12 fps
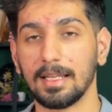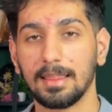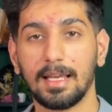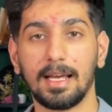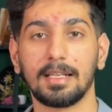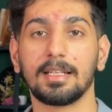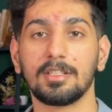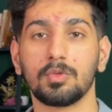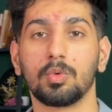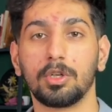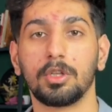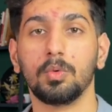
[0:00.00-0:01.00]
And that is
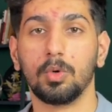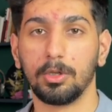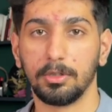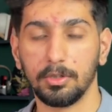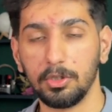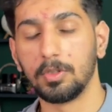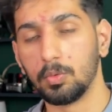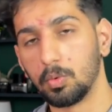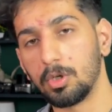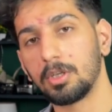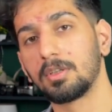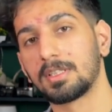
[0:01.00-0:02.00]
what you want to do. You
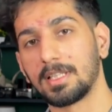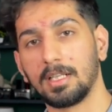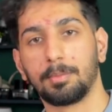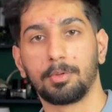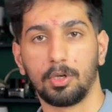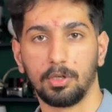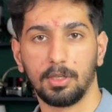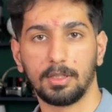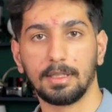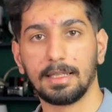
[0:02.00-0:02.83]
want to sell a product